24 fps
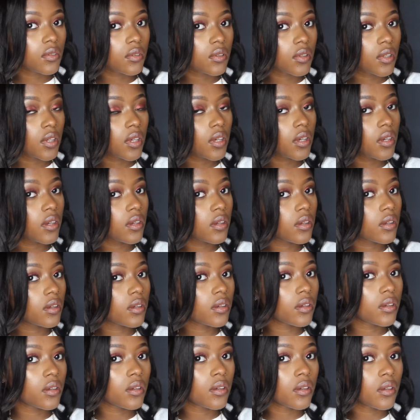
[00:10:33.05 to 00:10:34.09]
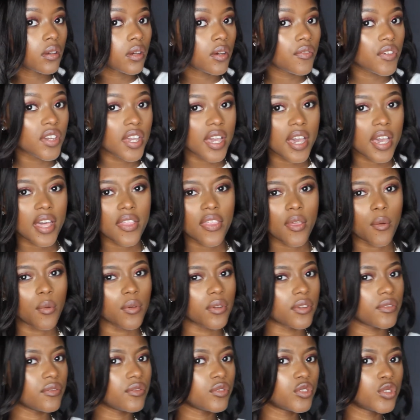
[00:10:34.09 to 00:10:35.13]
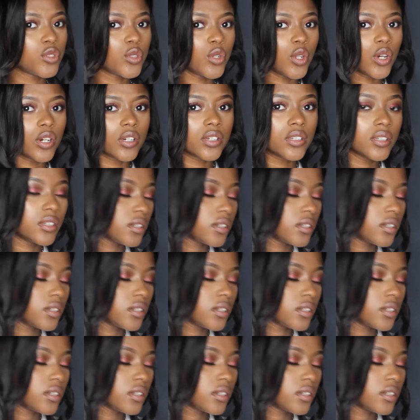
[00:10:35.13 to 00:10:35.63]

Okay. I think I had that one in for too long.